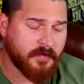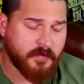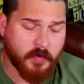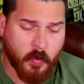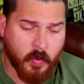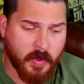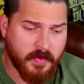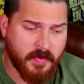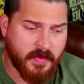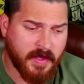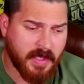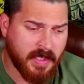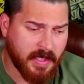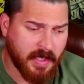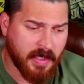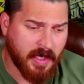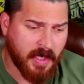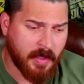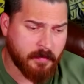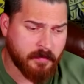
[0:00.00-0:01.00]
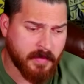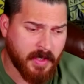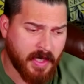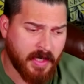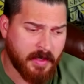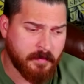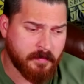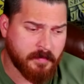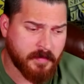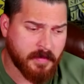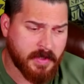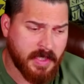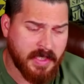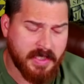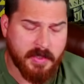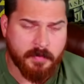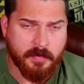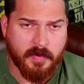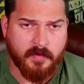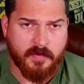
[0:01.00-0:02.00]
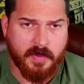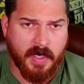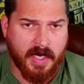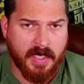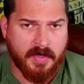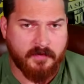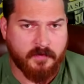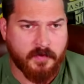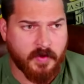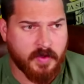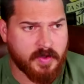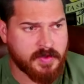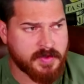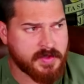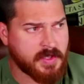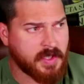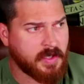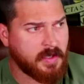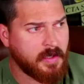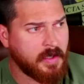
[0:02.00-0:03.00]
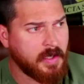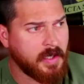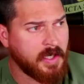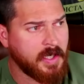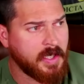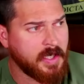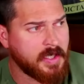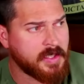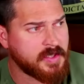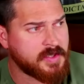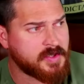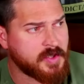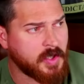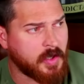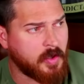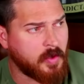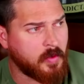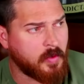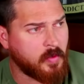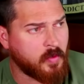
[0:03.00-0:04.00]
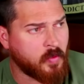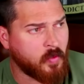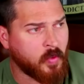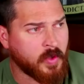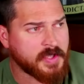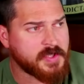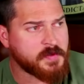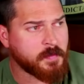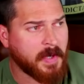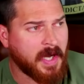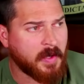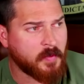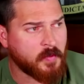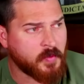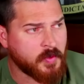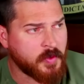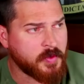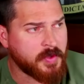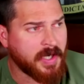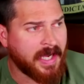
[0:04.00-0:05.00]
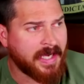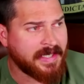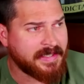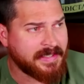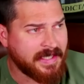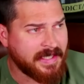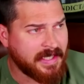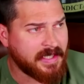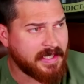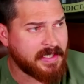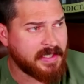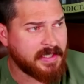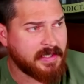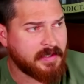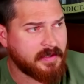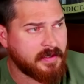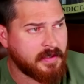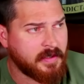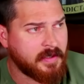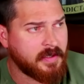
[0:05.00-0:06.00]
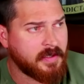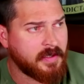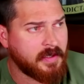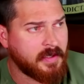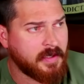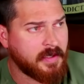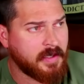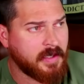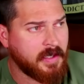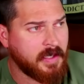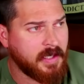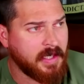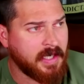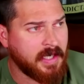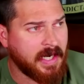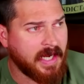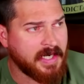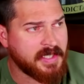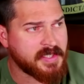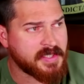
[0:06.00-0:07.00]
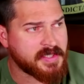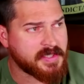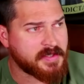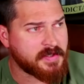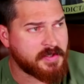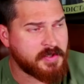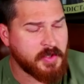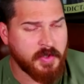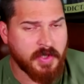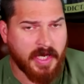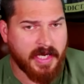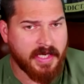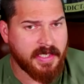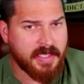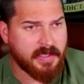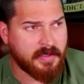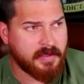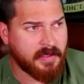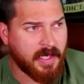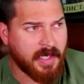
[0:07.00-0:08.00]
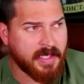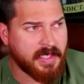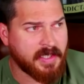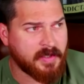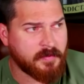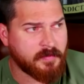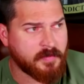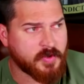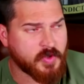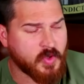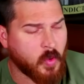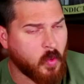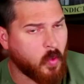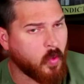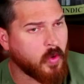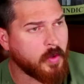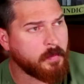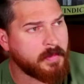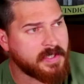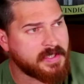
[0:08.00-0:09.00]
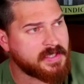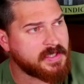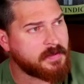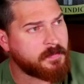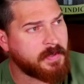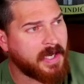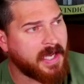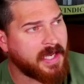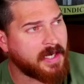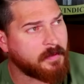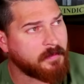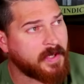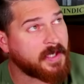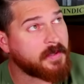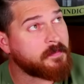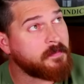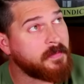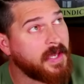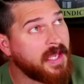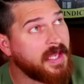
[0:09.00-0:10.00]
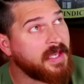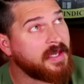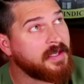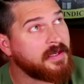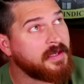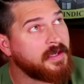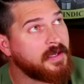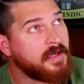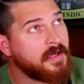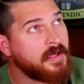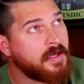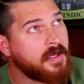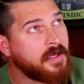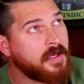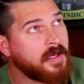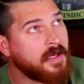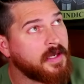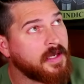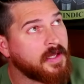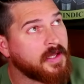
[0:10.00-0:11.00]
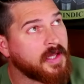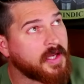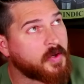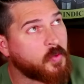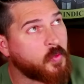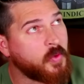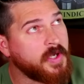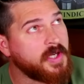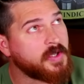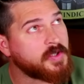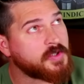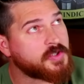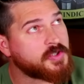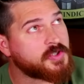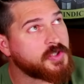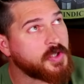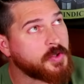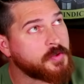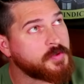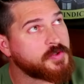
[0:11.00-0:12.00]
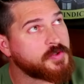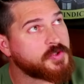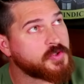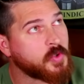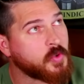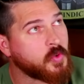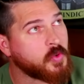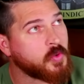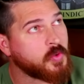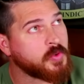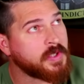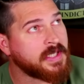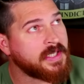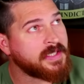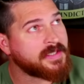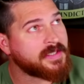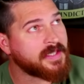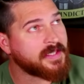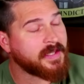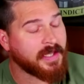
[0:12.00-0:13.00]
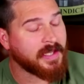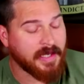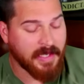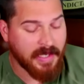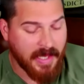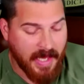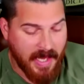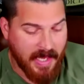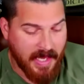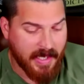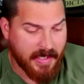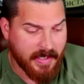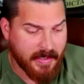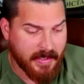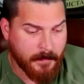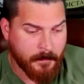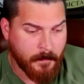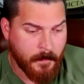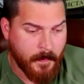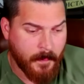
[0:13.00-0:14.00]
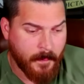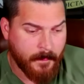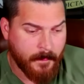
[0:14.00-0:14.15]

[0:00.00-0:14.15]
And for one thing, I'm kingdom of God first. So what's my root identity? And I just, dude, I get tormented by it. I'm like, man, like, we are so sold into the lie.